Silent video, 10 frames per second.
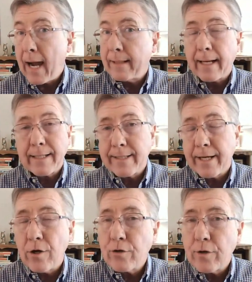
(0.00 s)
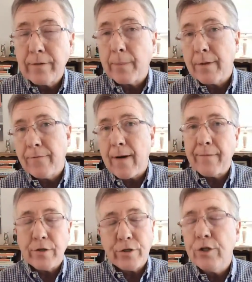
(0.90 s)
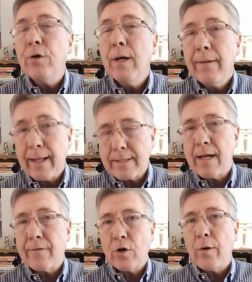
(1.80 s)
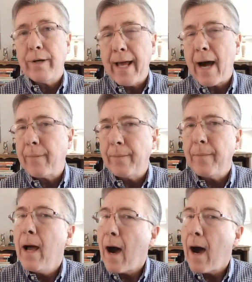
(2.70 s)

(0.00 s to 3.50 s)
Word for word: I'd like to see her drift up to five to two. That's never going to happen.